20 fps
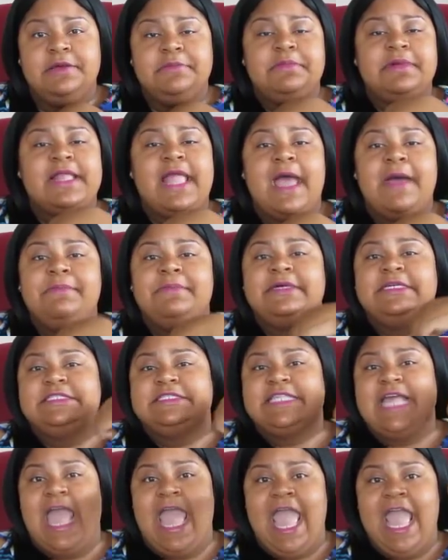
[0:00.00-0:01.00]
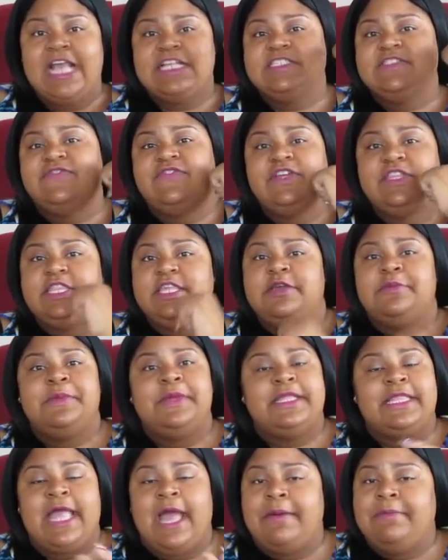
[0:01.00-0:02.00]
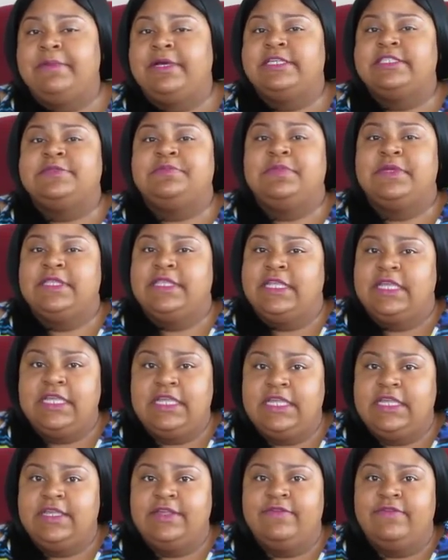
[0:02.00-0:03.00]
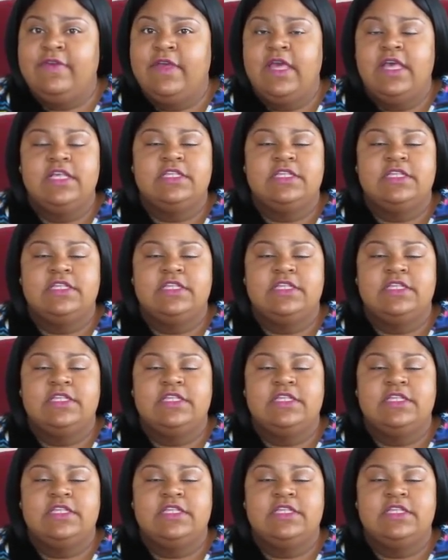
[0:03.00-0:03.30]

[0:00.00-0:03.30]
But I must ask for them and I must believe.